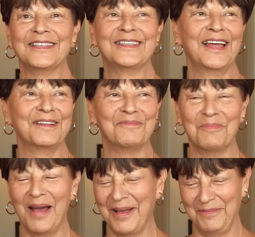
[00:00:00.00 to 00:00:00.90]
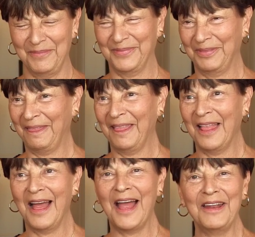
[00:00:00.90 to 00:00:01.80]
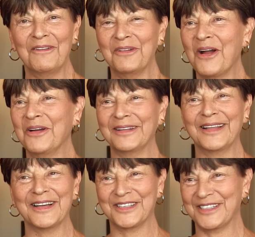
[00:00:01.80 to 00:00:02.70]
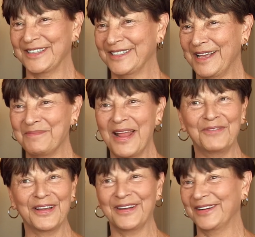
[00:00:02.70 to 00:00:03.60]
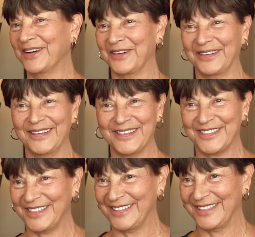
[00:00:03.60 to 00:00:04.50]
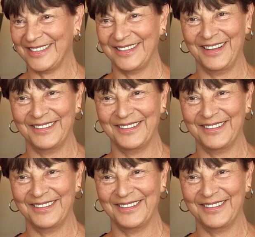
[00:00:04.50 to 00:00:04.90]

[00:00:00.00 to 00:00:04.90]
said, Mom, I don't go to luncheons. I'm never going to go to luncheons.